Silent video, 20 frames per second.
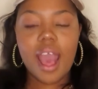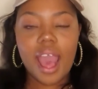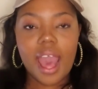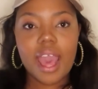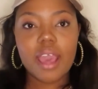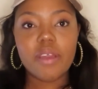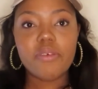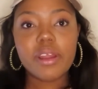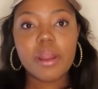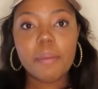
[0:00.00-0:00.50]

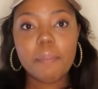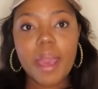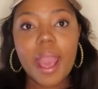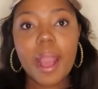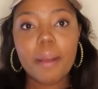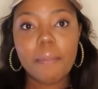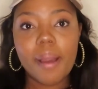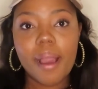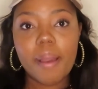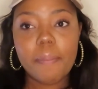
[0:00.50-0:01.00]
I want to
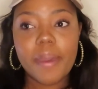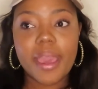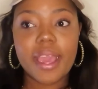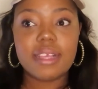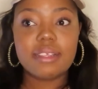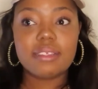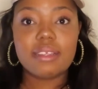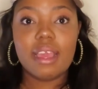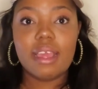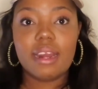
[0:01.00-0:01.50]
pack my
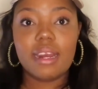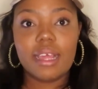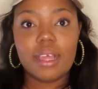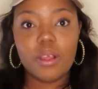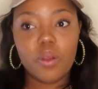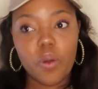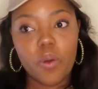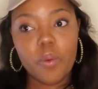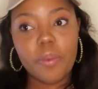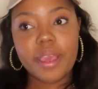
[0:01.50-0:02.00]
bags and
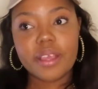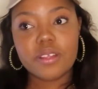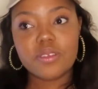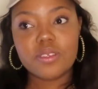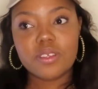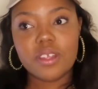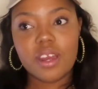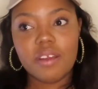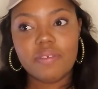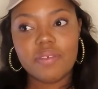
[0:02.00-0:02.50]
go back
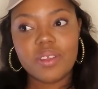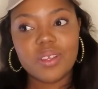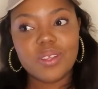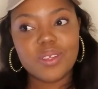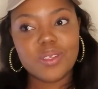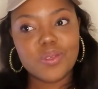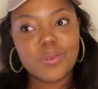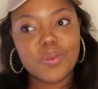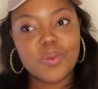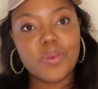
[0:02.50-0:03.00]
to South
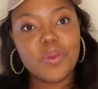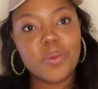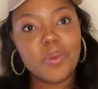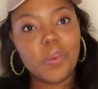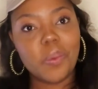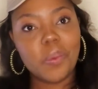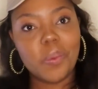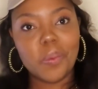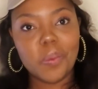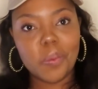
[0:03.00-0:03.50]
Africa to,
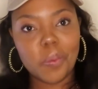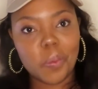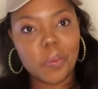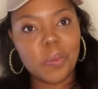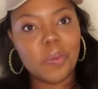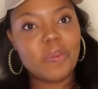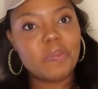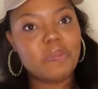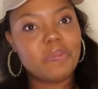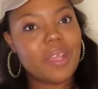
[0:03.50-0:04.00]

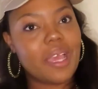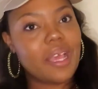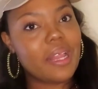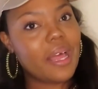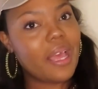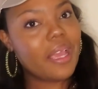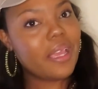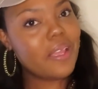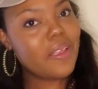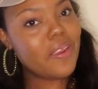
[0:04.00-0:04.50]
oh, now
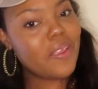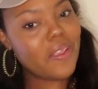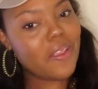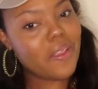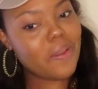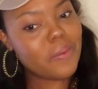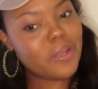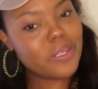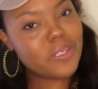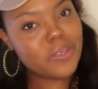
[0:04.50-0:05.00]
I get
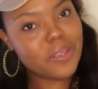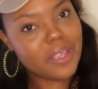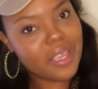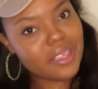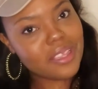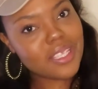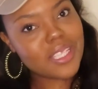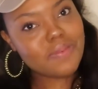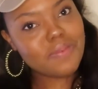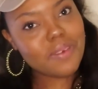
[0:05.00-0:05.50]
here, we can
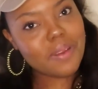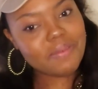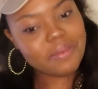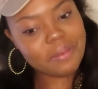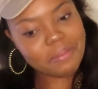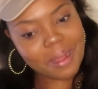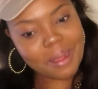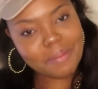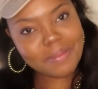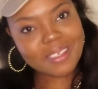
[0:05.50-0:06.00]
get this one
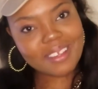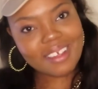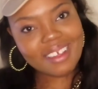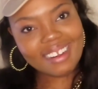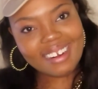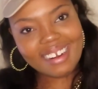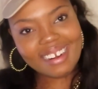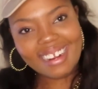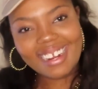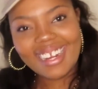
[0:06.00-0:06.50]
from
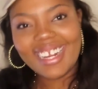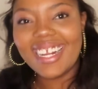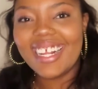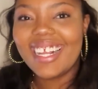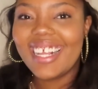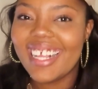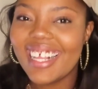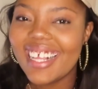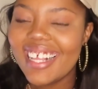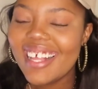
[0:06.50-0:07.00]
Amazon.
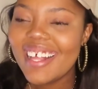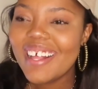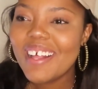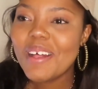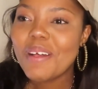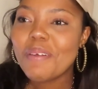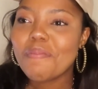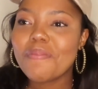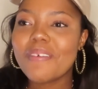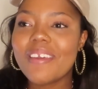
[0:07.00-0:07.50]

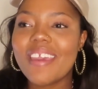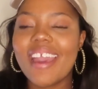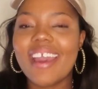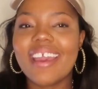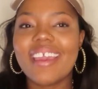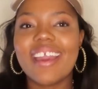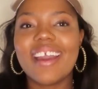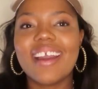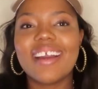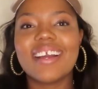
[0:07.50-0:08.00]

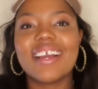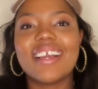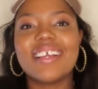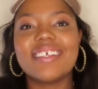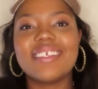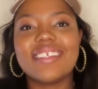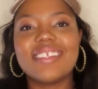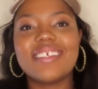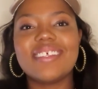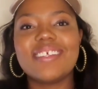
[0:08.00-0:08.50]
yeah,
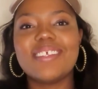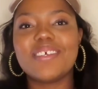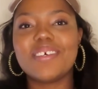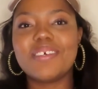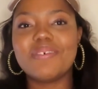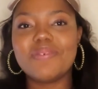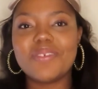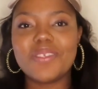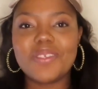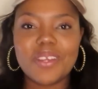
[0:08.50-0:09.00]
guys, this is
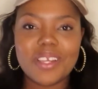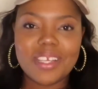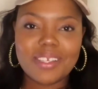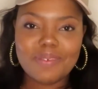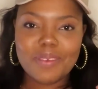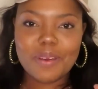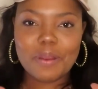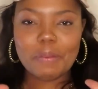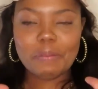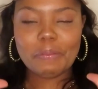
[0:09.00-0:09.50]
all for today's
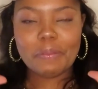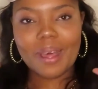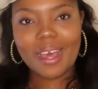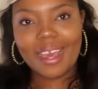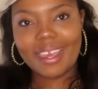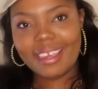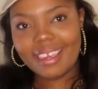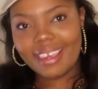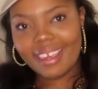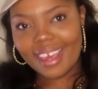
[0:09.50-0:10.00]
video.
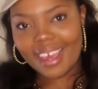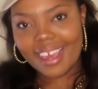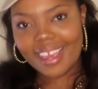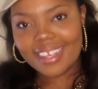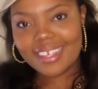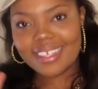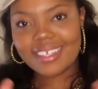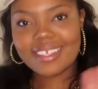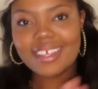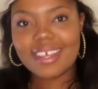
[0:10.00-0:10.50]
Bye,
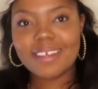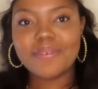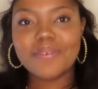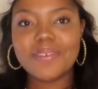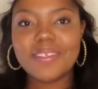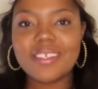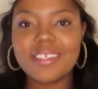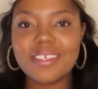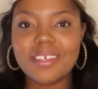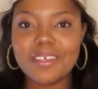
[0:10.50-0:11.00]
guys. I'll
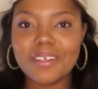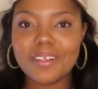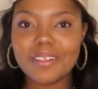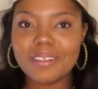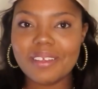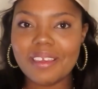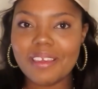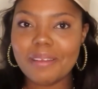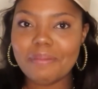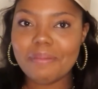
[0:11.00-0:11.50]
see y'all
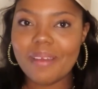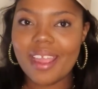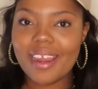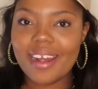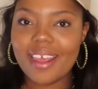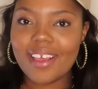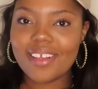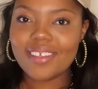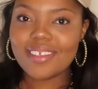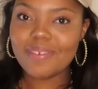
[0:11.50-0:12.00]
in
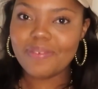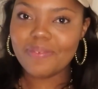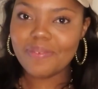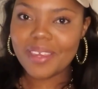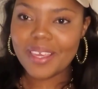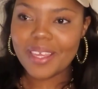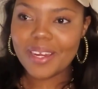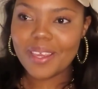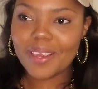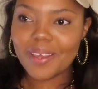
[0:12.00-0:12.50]
my next
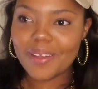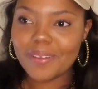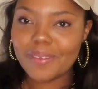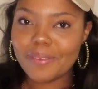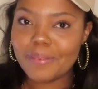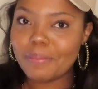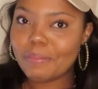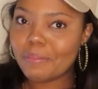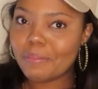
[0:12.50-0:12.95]
video.